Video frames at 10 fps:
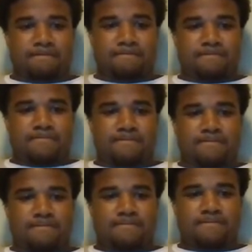
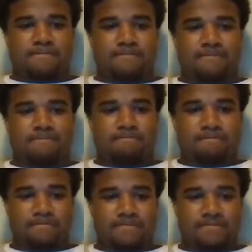
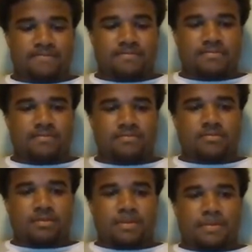
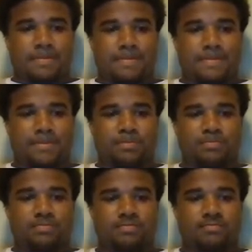
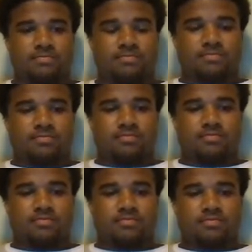
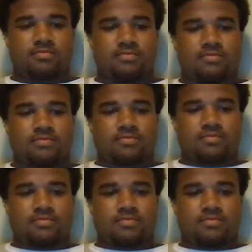[no speech]